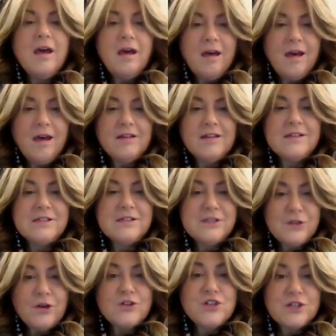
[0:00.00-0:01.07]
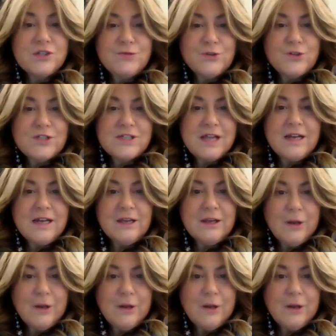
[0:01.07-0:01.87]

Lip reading: That is not just for selling